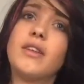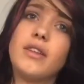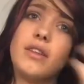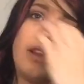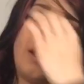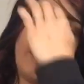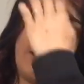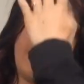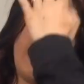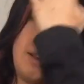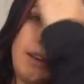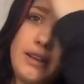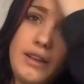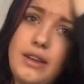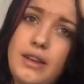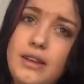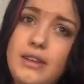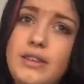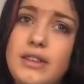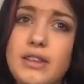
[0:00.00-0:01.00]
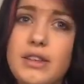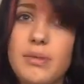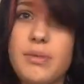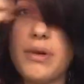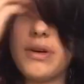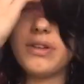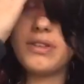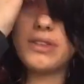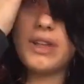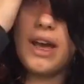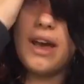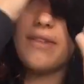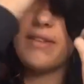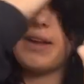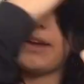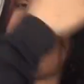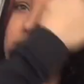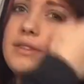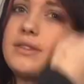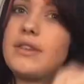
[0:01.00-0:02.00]
like, is it supposed to have,
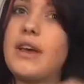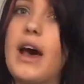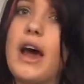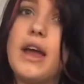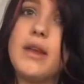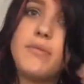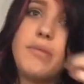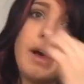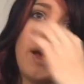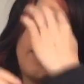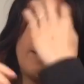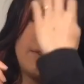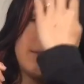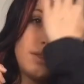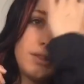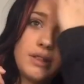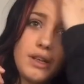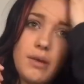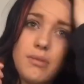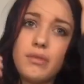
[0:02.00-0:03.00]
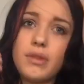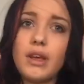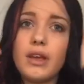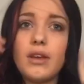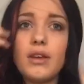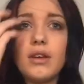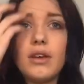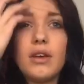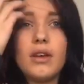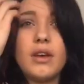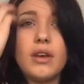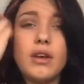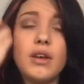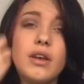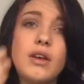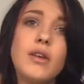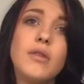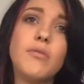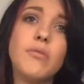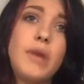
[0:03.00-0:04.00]
like, side bangs or something?
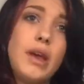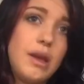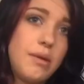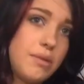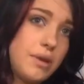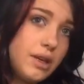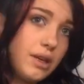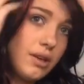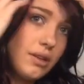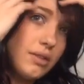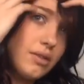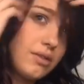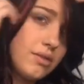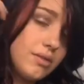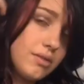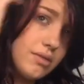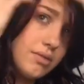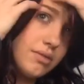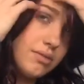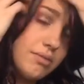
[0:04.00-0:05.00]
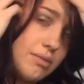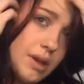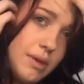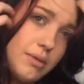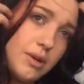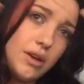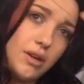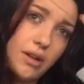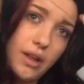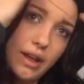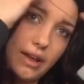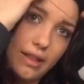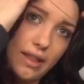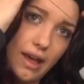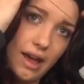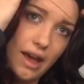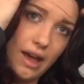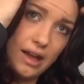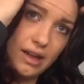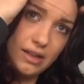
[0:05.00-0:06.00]
Maybe. Maybe go like
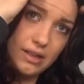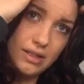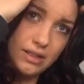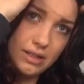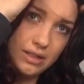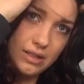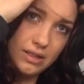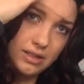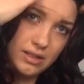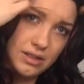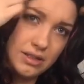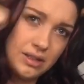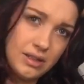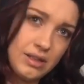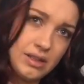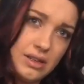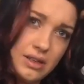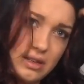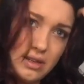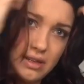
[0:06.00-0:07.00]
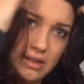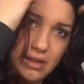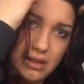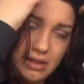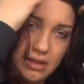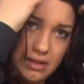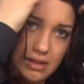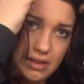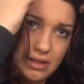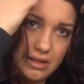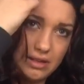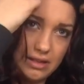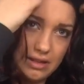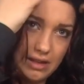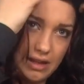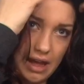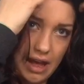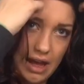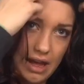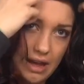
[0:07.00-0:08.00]
that. Is
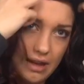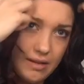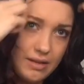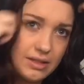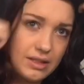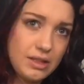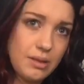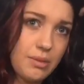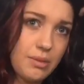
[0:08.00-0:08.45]
that how it's